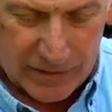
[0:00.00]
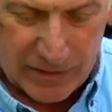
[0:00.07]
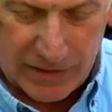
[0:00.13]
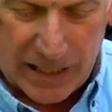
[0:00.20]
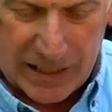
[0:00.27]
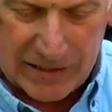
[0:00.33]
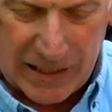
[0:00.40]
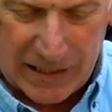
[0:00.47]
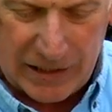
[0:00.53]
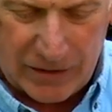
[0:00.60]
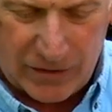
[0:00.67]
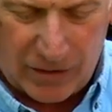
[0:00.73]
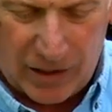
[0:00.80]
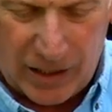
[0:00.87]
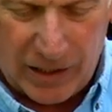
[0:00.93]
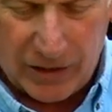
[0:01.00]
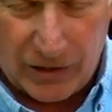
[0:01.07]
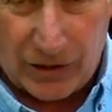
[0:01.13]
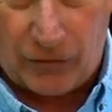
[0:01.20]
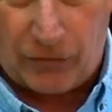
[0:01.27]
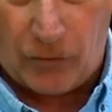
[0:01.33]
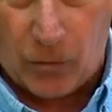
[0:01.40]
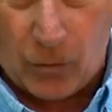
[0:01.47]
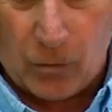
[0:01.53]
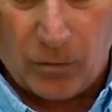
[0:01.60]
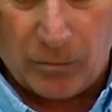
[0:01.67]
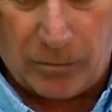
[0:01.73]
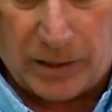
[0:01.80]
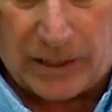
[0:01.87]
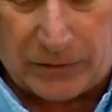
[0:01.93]
So that's how you tie your full
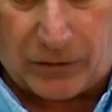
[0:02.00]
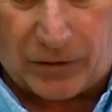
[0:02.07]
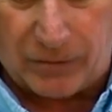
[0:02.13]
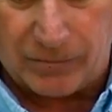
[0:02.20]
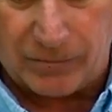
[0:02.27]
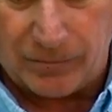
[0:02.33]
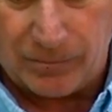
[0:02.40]
blood knot.